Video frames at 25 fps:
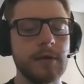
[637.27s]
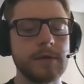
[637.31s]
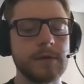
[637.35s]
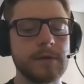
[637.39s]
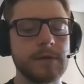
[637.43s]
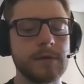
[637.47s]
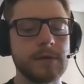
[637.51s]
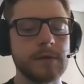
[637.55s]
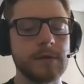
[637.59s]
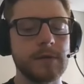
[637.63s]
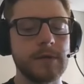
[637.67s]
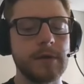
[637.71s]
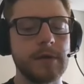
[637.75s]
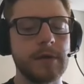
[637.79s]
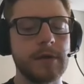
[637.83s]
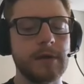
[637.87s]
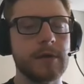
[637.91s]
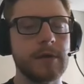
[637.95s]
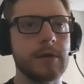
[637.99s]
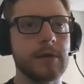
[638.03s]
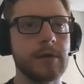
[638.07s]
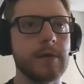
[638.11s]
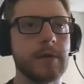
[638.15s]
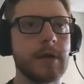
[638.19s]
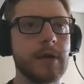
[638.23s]
So
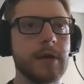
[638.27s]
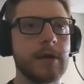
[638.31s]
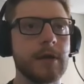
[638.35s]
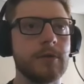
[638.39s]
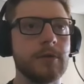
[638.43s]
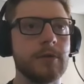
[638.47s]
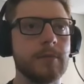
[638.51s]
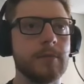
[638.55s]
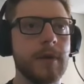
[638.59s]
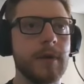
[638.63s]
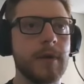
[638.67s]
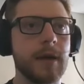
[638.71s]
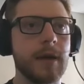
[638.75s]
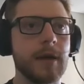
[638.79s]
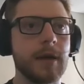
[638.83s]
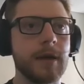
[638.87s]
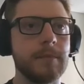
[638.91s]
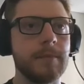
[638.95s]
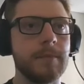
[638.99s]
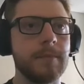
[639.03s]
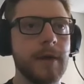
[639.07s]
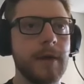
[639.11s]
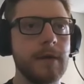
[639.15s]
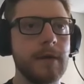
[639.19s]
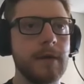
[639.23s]
here we can go back and
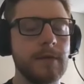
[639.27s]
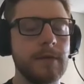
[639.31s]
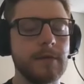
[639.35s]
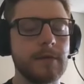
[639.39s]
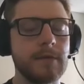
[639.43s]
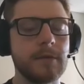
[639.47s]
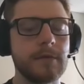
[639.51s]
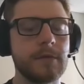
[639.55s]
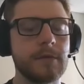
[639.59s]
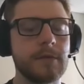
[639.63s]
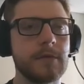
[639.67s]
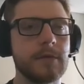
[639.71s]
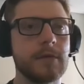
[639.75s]
paste,